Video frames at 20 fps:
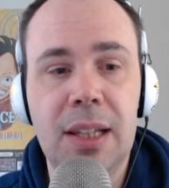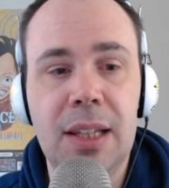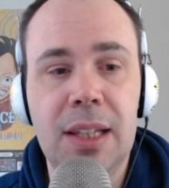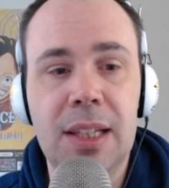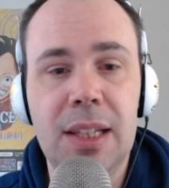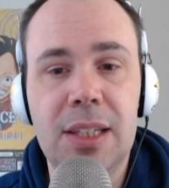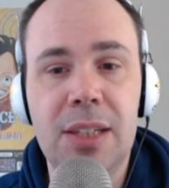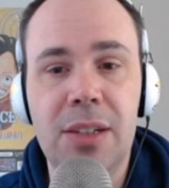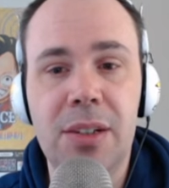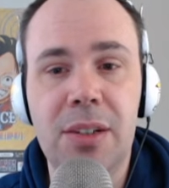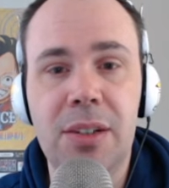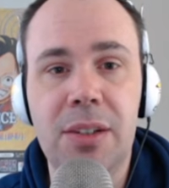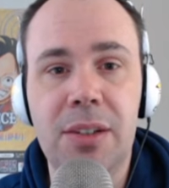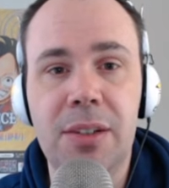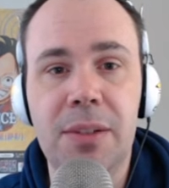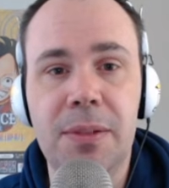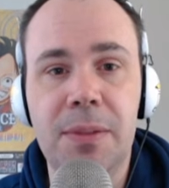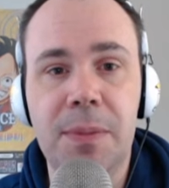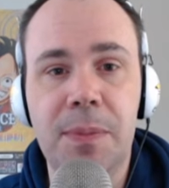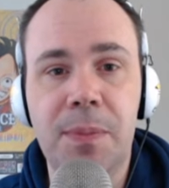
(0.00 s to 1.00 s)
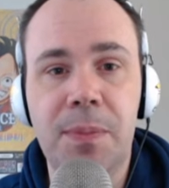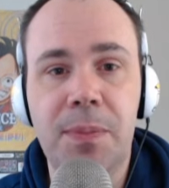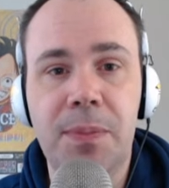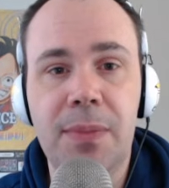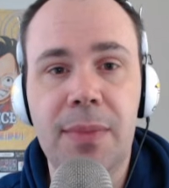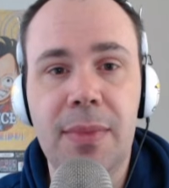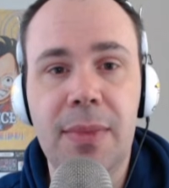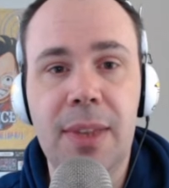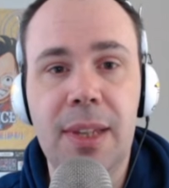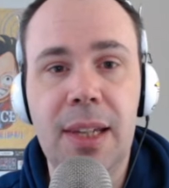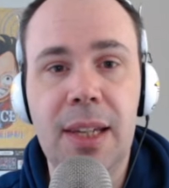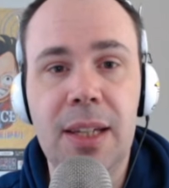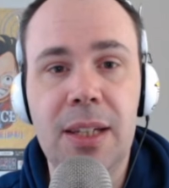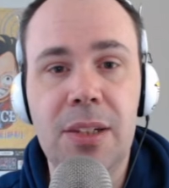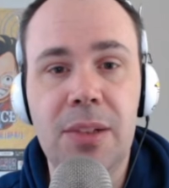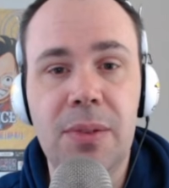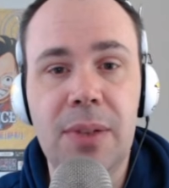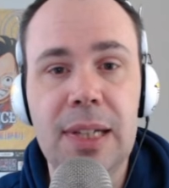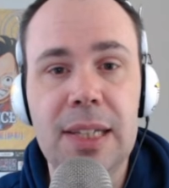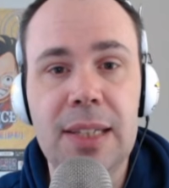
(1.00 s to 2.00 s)
So
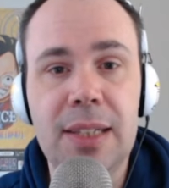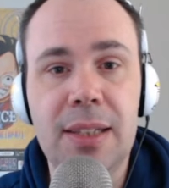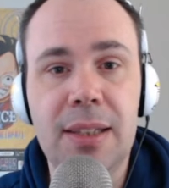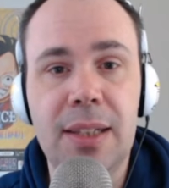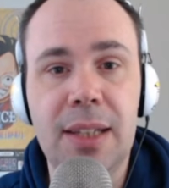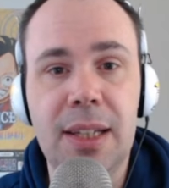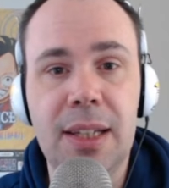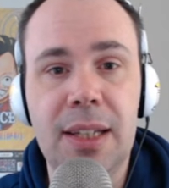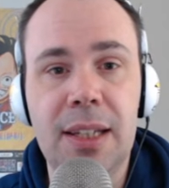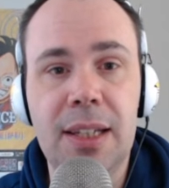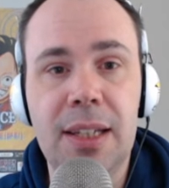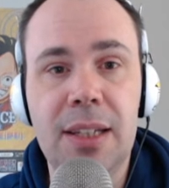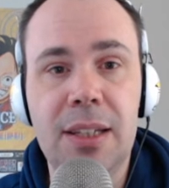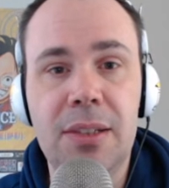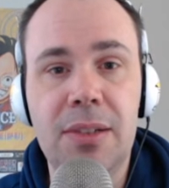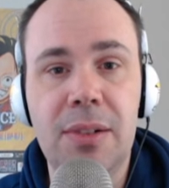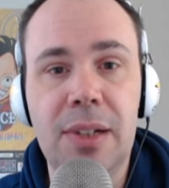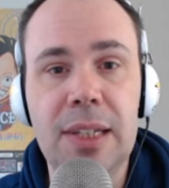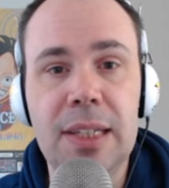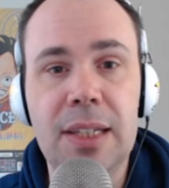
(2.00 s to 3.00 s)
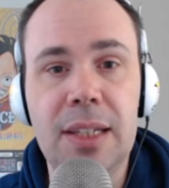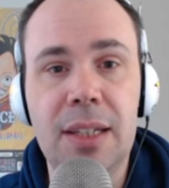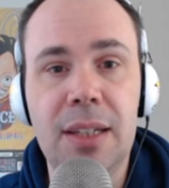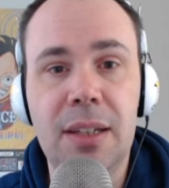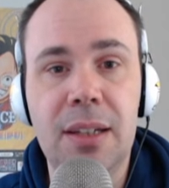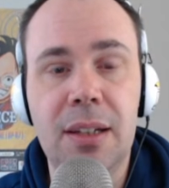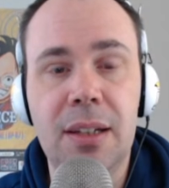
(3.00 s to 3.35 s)
interesting there. Interesting.